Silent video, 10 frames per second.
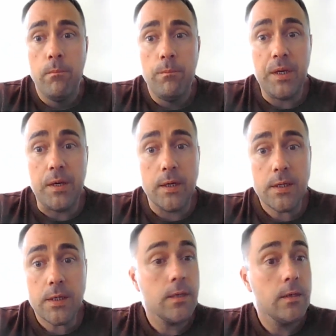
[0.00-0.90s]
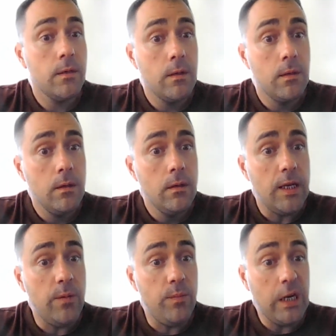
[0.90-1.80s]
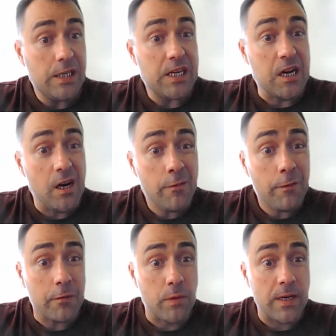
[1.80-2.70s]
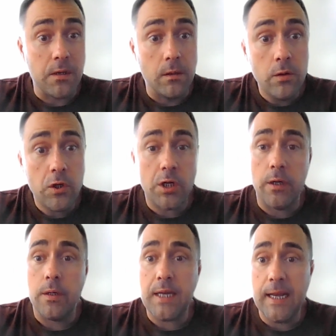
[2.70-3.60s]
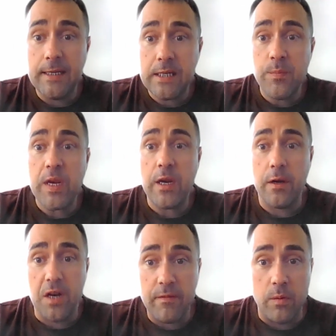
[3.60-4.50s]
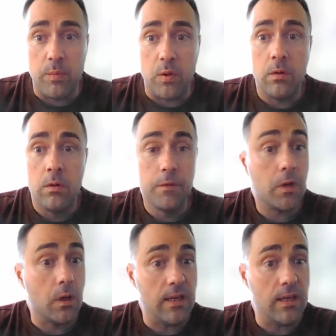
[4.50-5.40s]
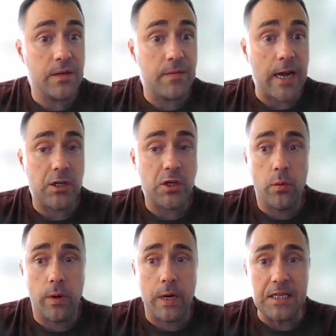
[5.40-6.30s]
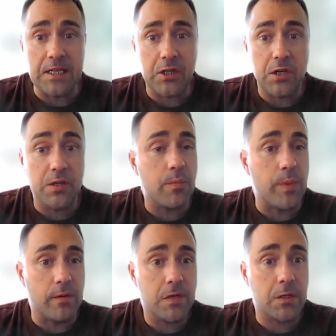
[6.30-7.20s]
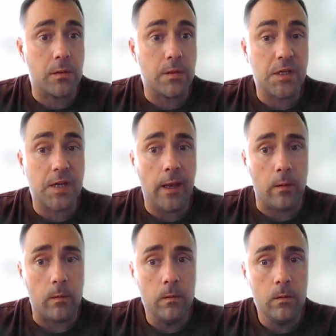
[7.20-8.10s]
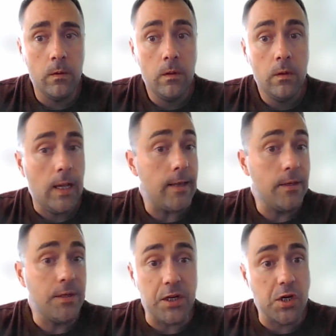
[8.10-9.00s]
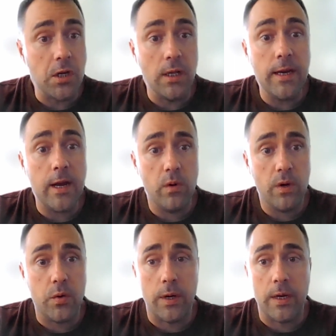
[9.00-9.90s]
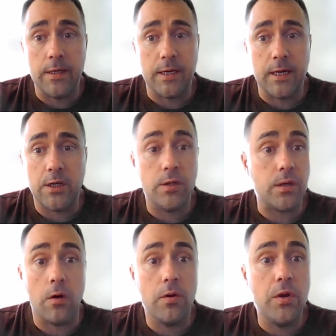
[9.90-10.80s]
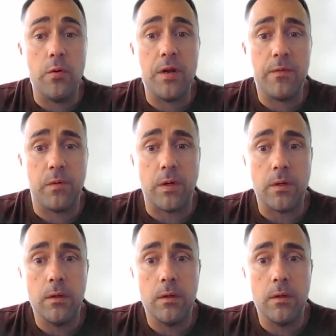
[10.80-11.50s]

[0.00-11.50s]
because it means conflict resolution tends to be inevitable for collective action organizations above a certain scale. And digitally networked organizations are no different.